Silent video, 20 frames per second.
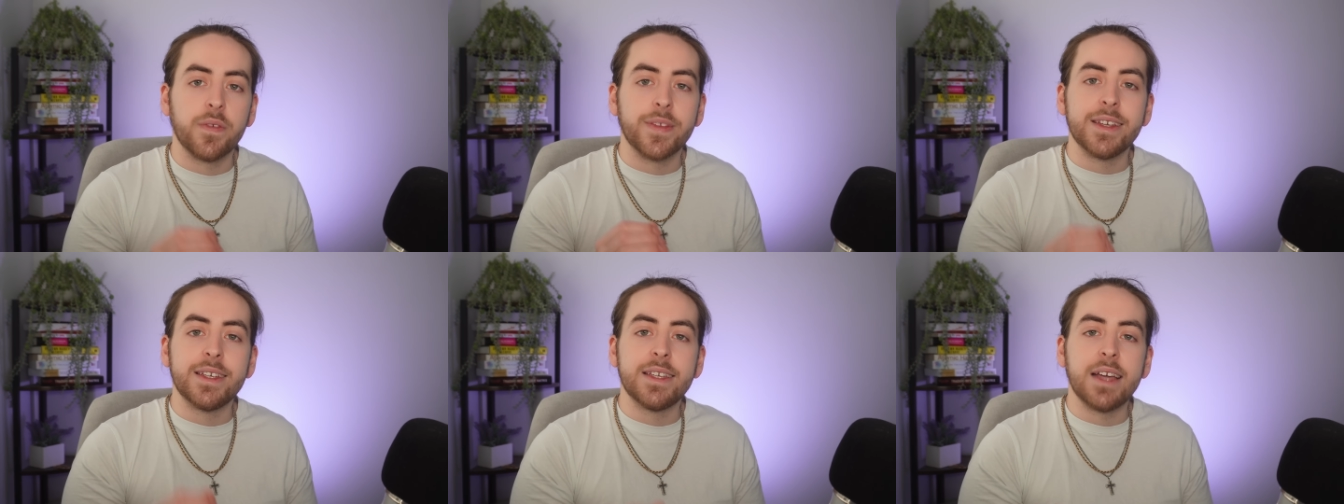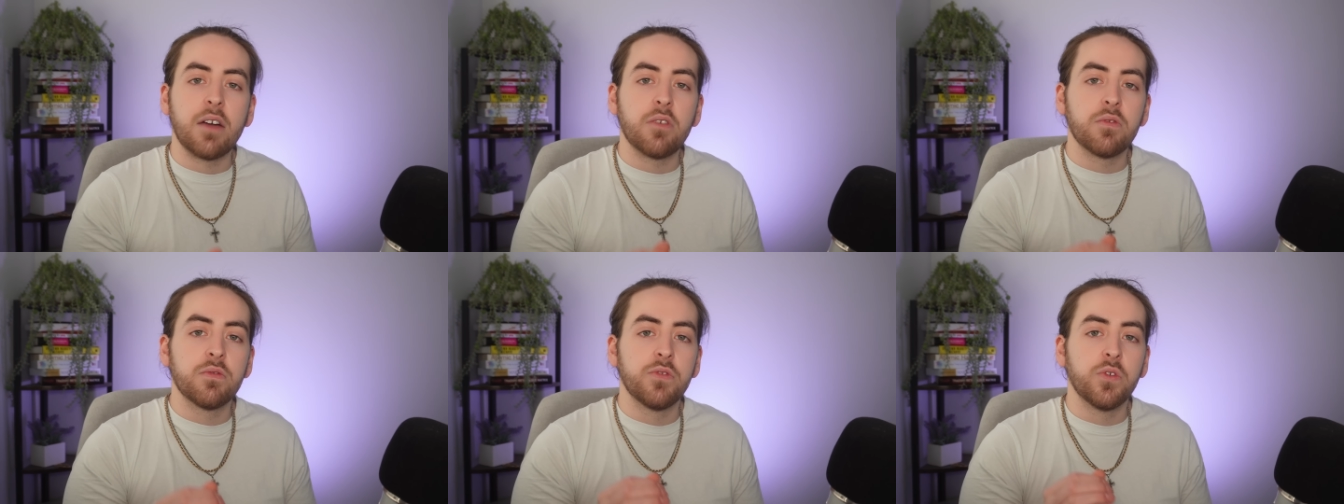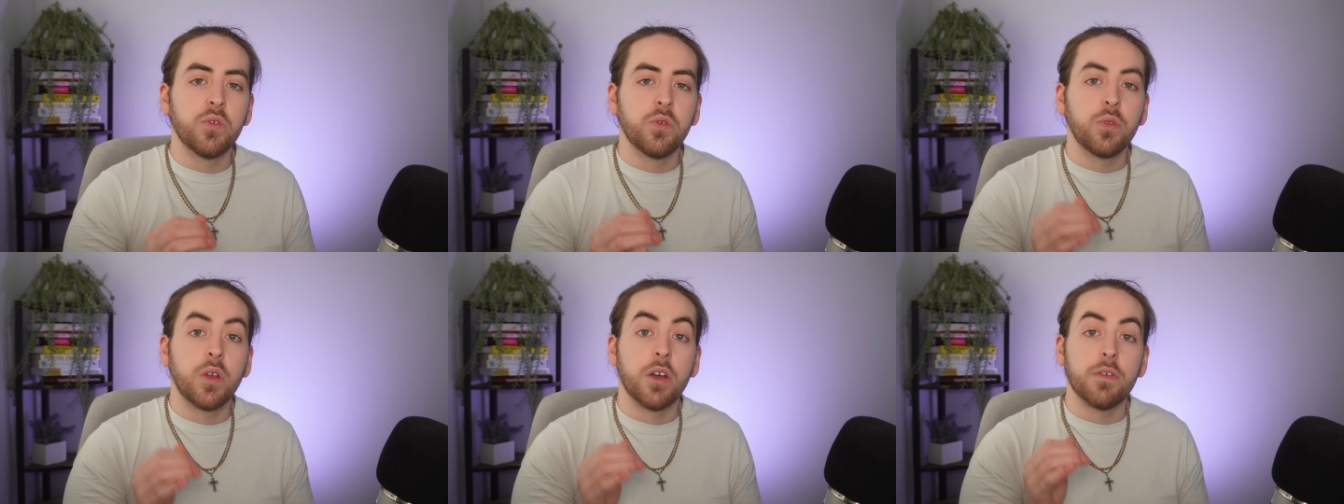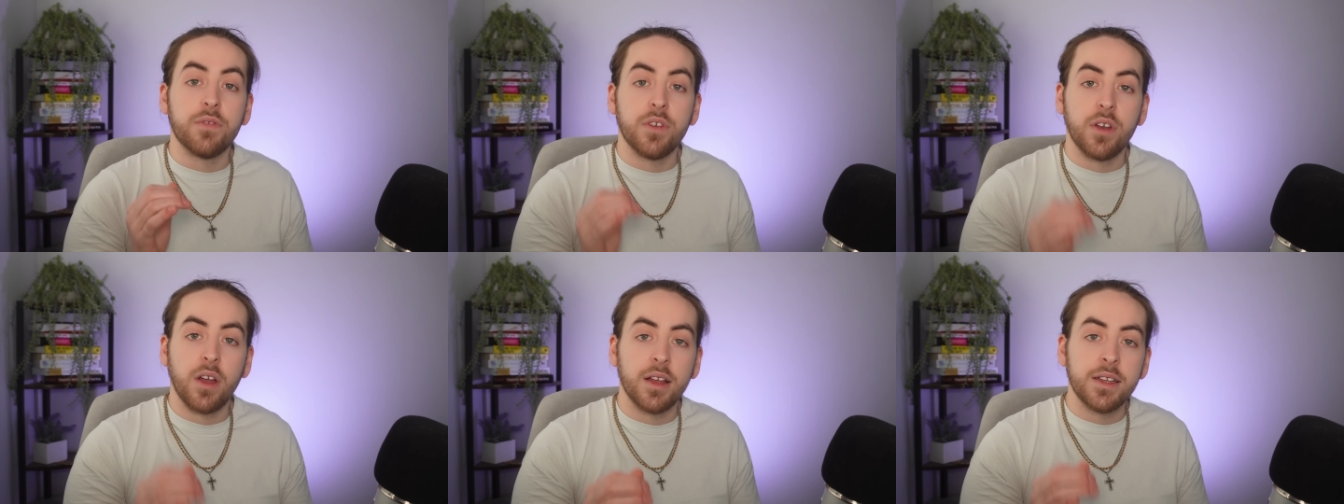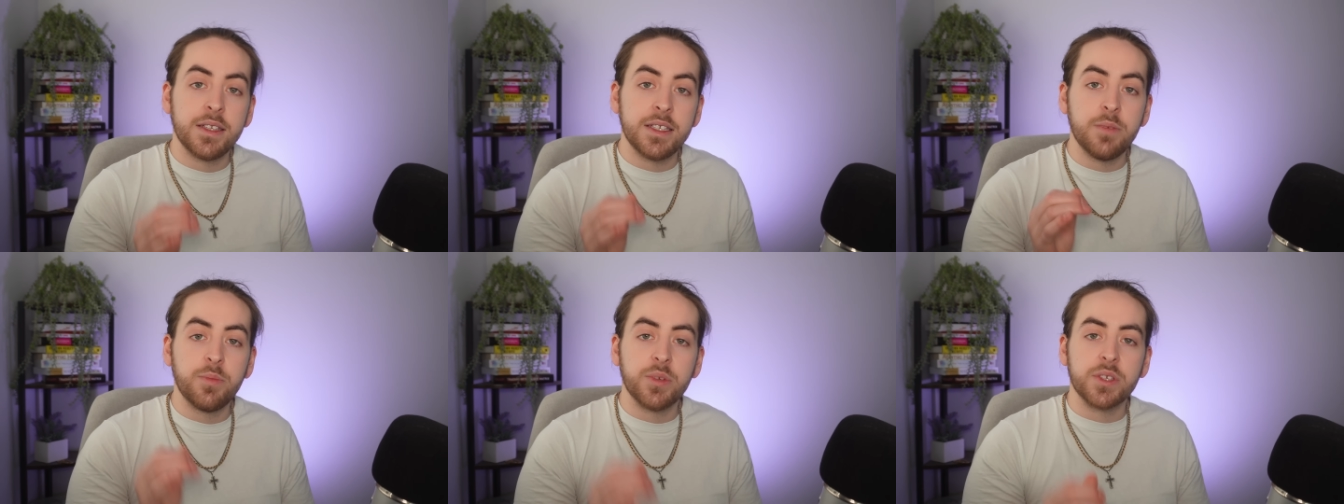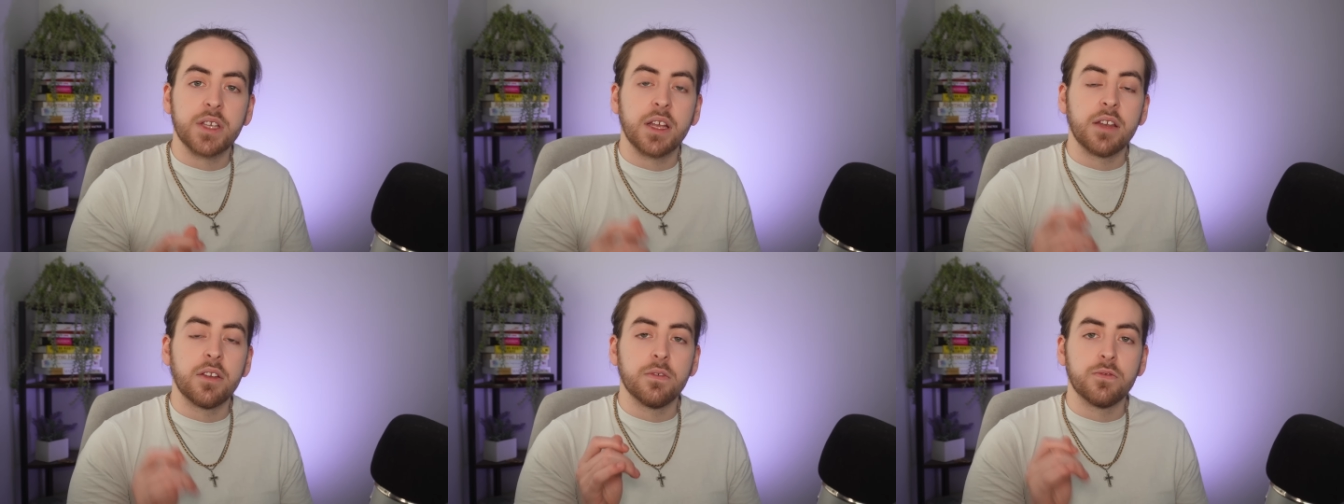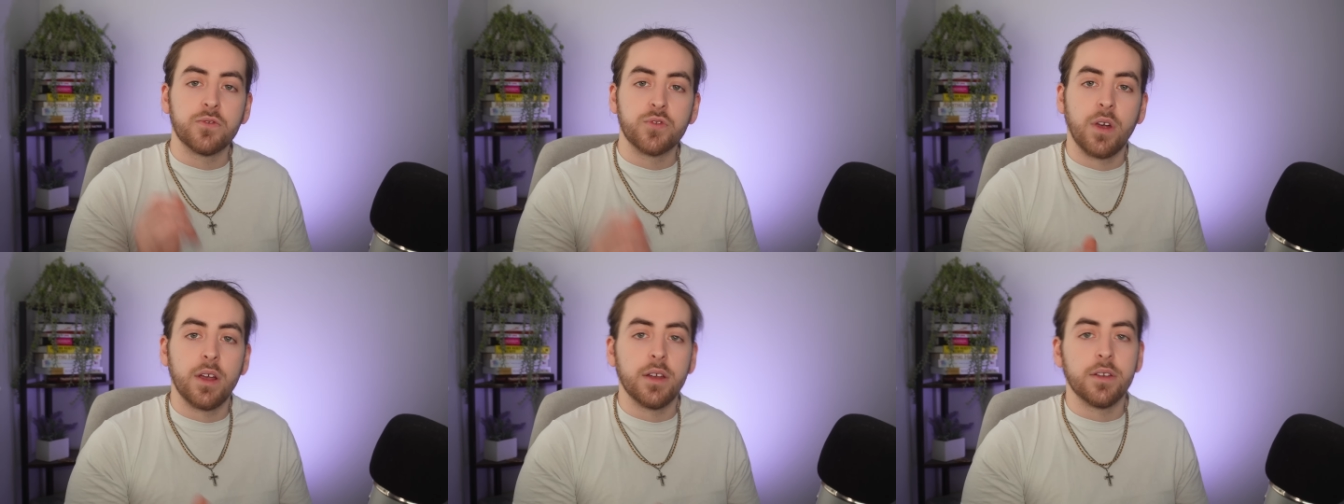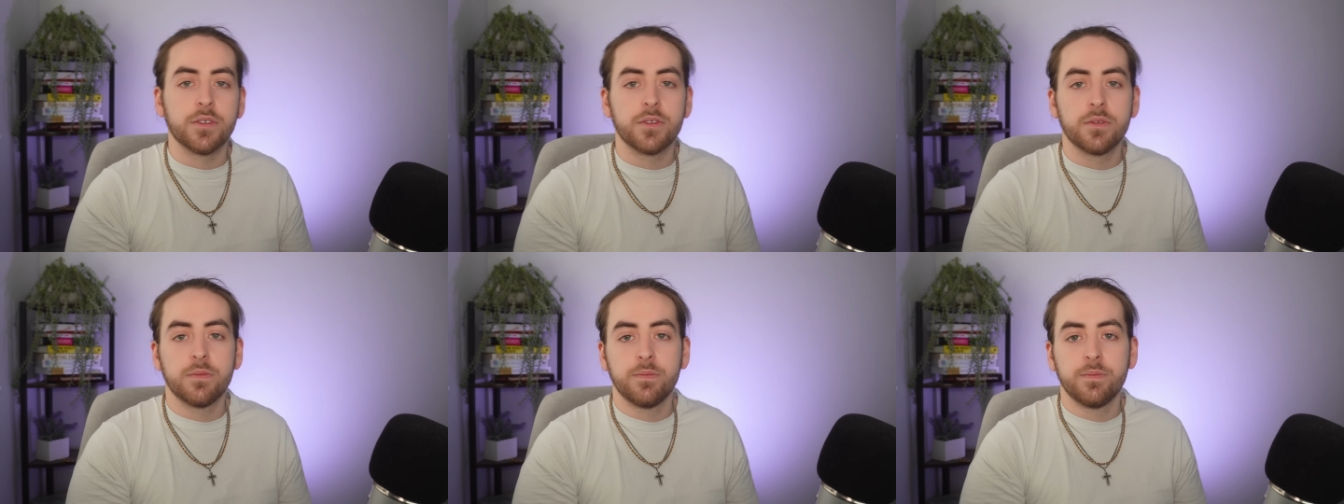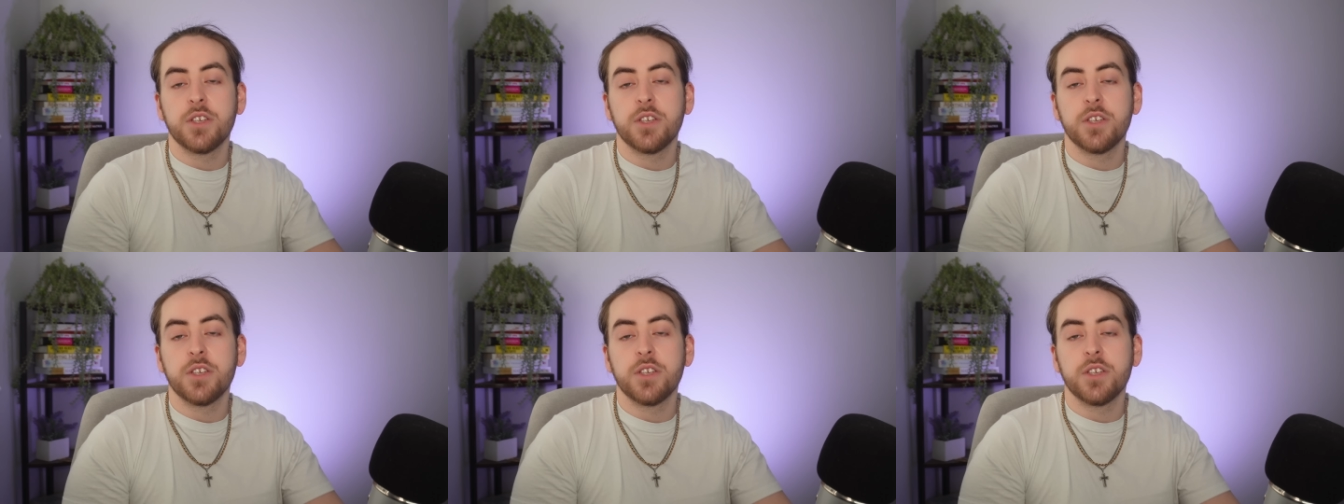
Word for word: are the downfall of ninety percent of traders.